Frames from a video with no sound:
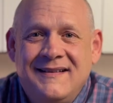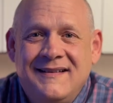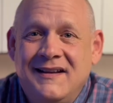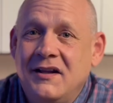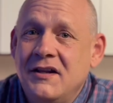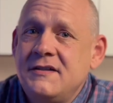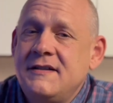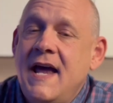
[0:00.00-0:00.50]
Now
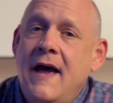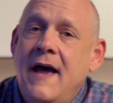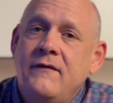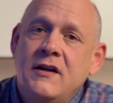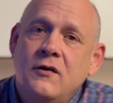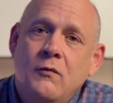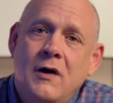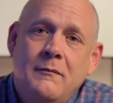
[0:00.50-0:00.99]
let's dive
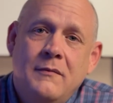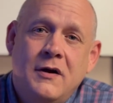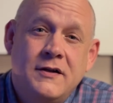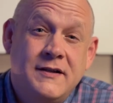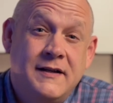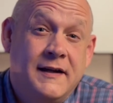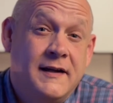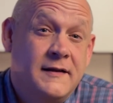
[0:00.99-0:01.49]
into why
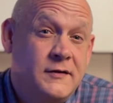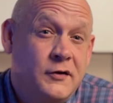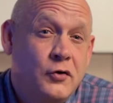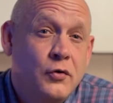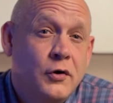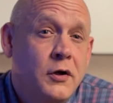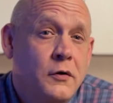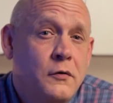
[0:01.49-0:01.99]
budgeting is the
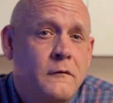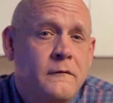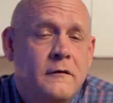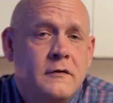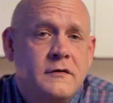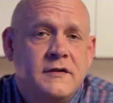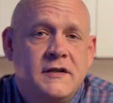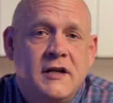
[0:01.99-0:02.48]
critical
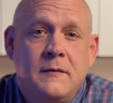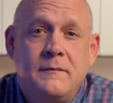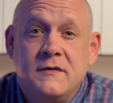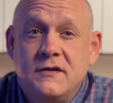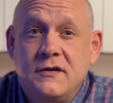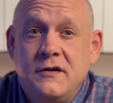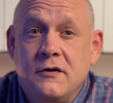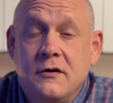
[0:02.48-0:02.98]
first step in
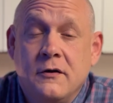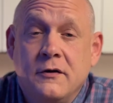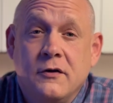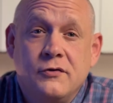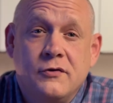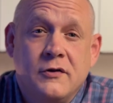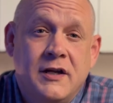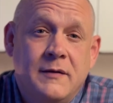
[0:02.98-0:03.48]
securing your
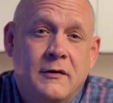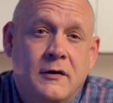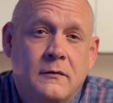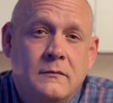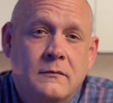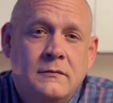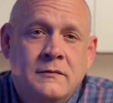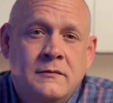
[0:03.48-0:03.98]
dream home.